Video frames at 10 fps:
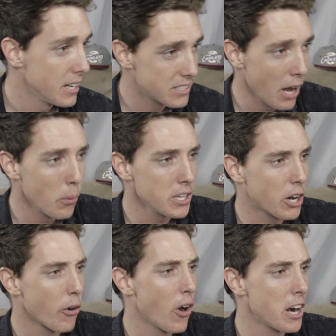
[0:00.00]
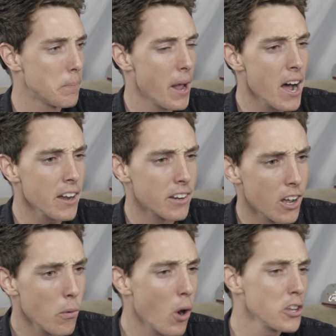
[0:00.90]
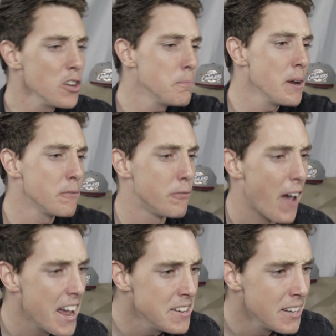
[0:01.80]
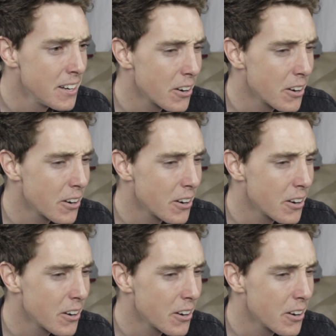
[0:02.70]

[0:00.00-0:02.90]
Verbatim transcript: Is that what you're crying about? What, you've been fed?